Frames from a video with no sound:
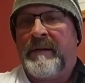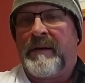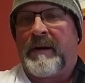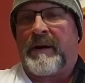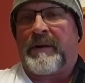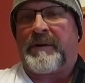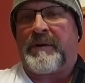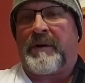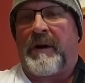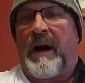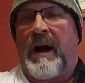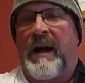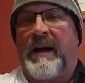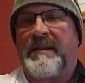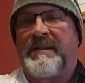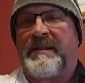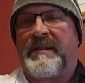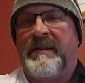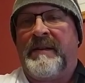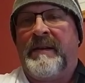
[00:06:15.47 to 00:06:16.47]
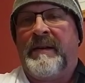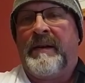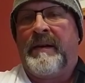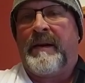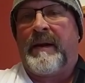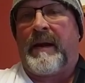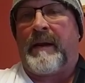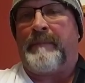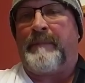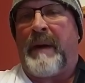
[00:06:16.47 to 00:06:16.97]
across,
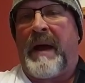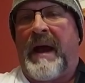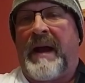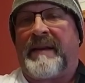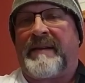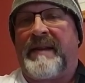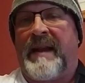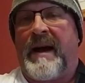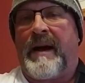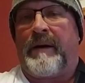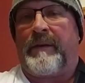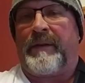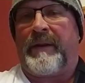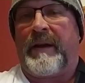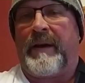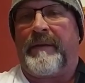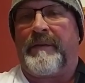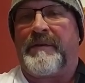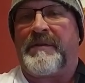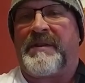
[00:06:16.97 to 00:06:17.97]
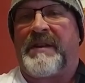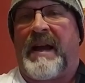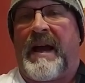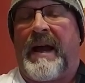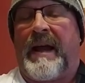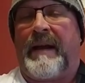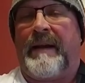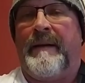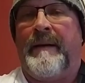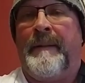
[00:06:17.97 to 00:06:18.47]
and back down the other
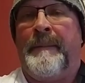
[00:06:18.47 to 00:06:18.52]
side,